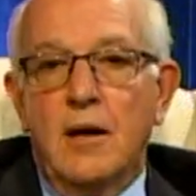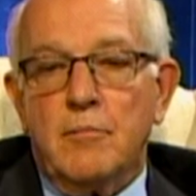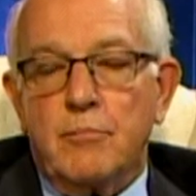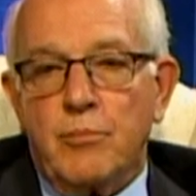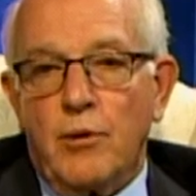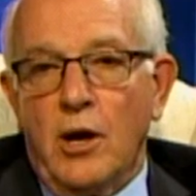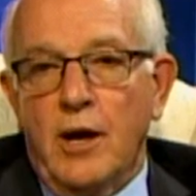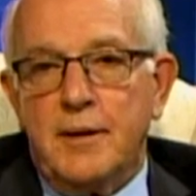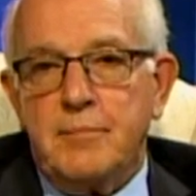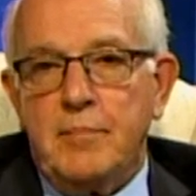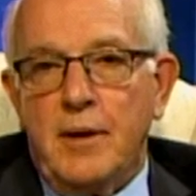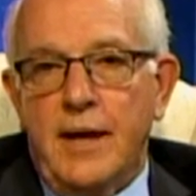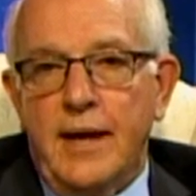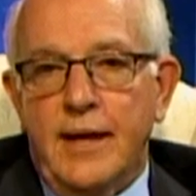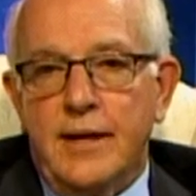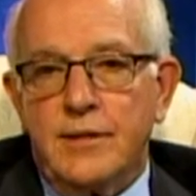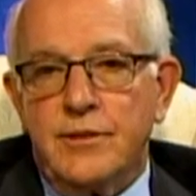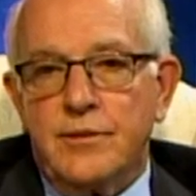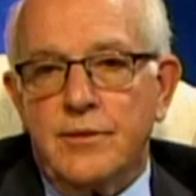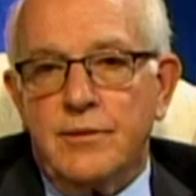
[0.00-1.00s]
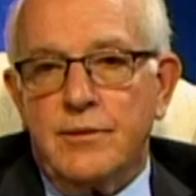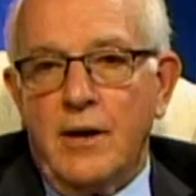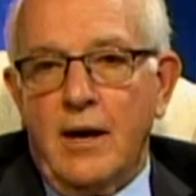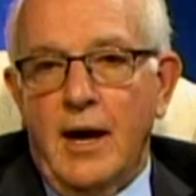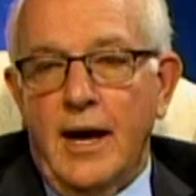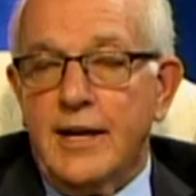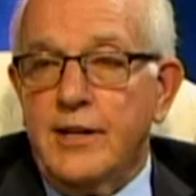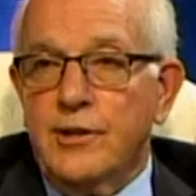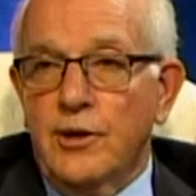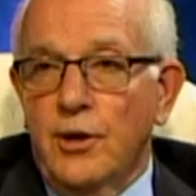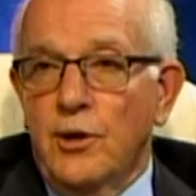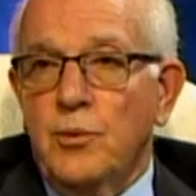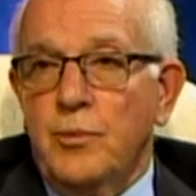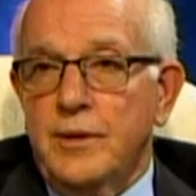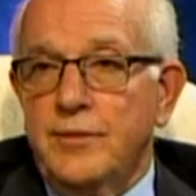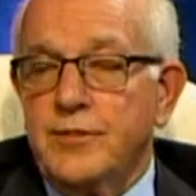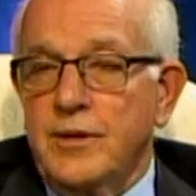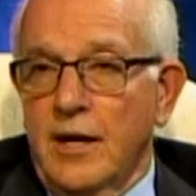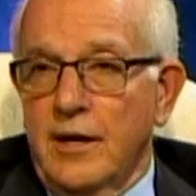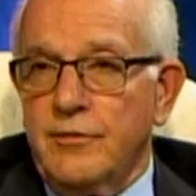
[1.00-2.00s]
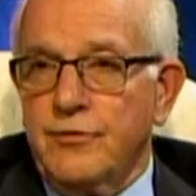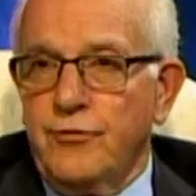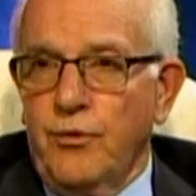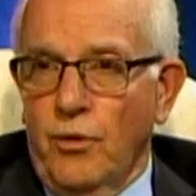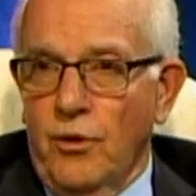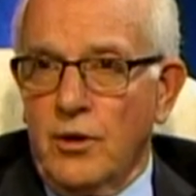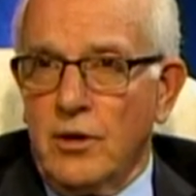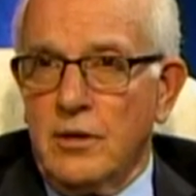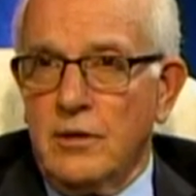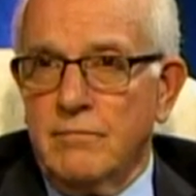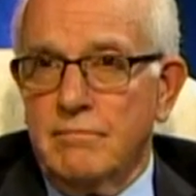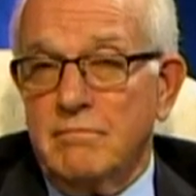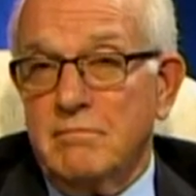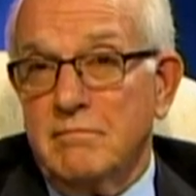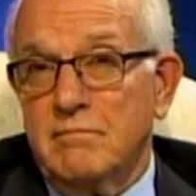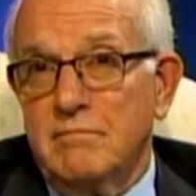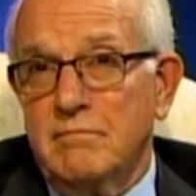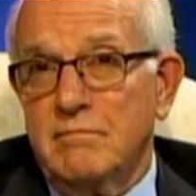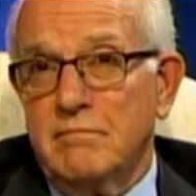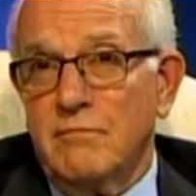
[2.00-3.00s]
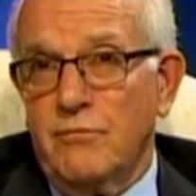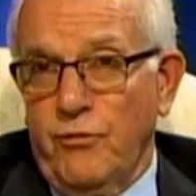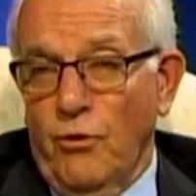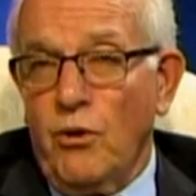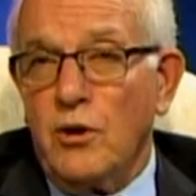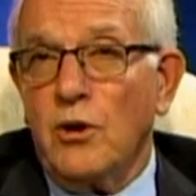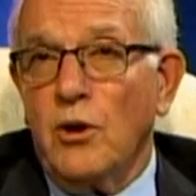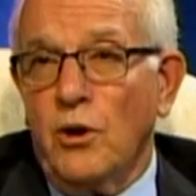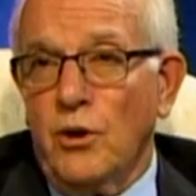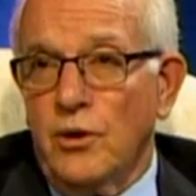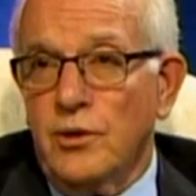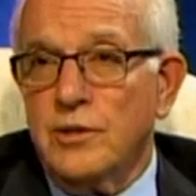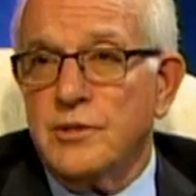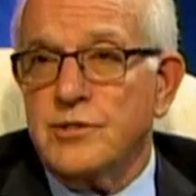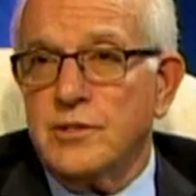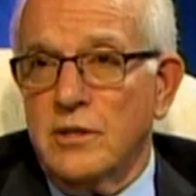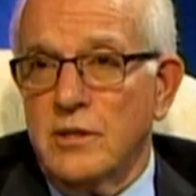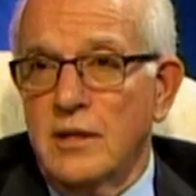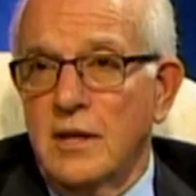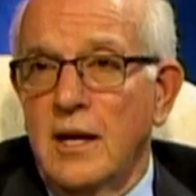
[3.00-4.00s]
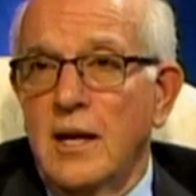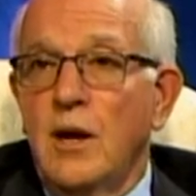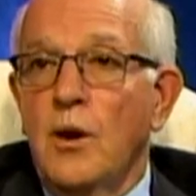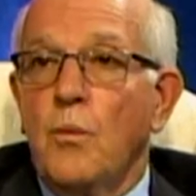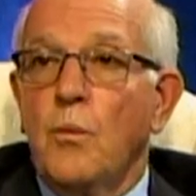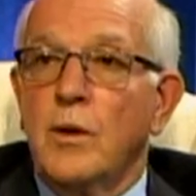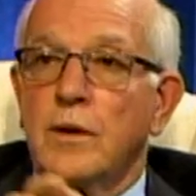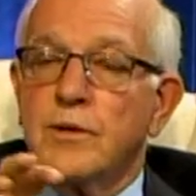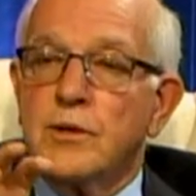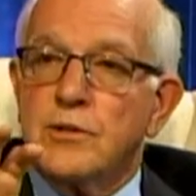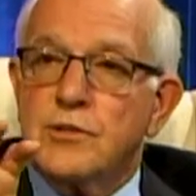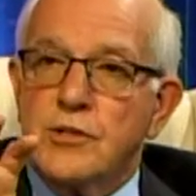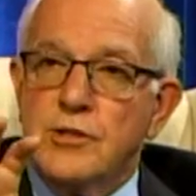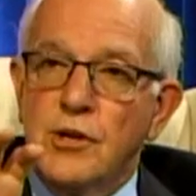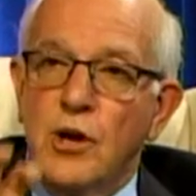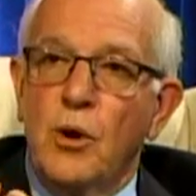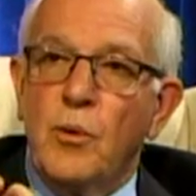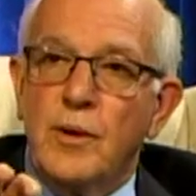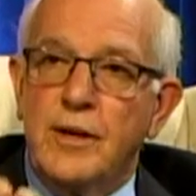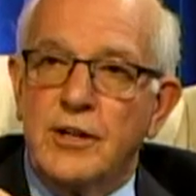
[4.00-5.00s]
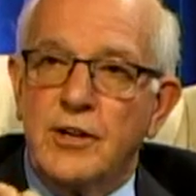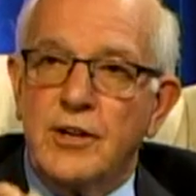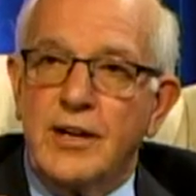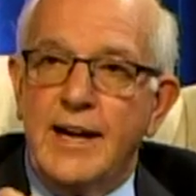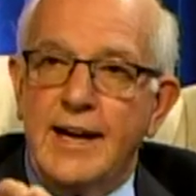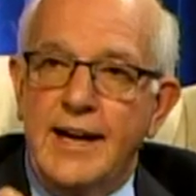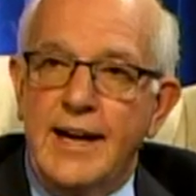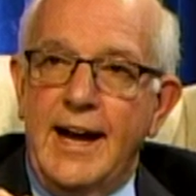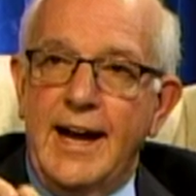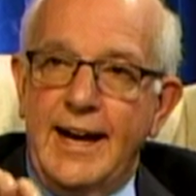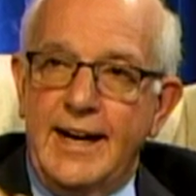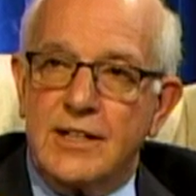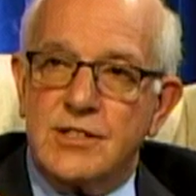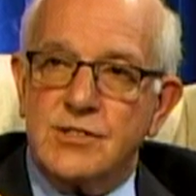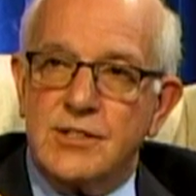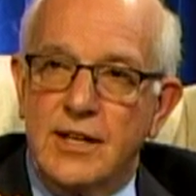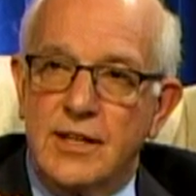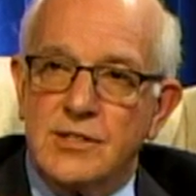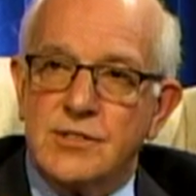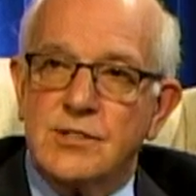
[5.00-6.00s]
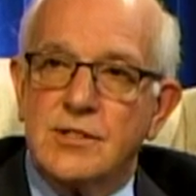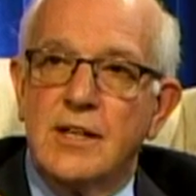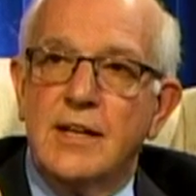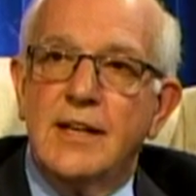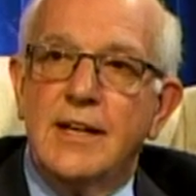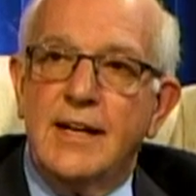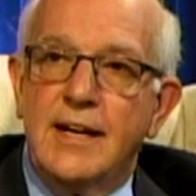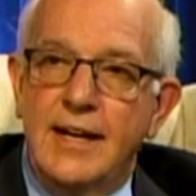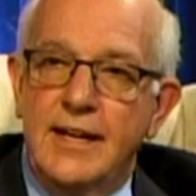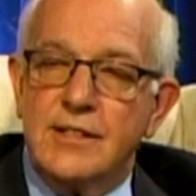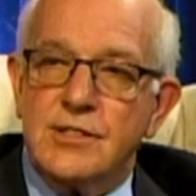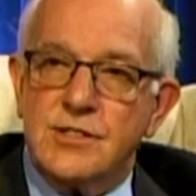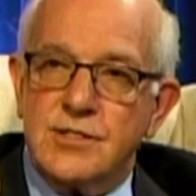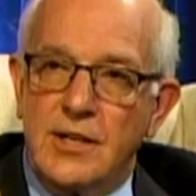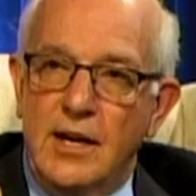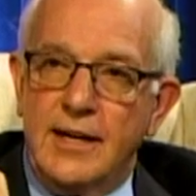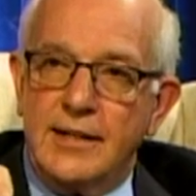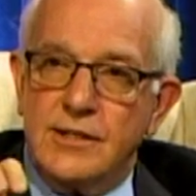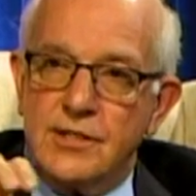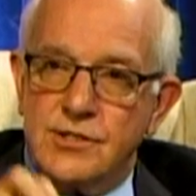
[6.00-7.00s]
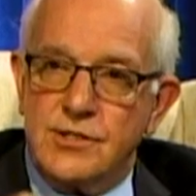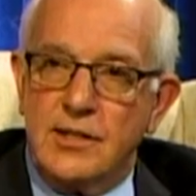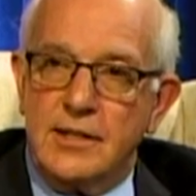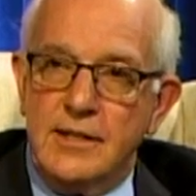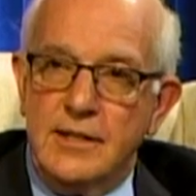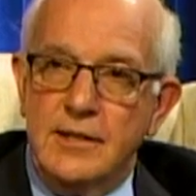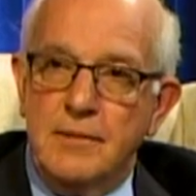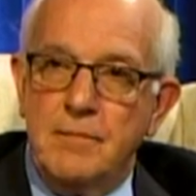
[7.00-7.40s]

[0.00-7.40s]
Broadband, I know we've got four holes where there's no internet access inside the city.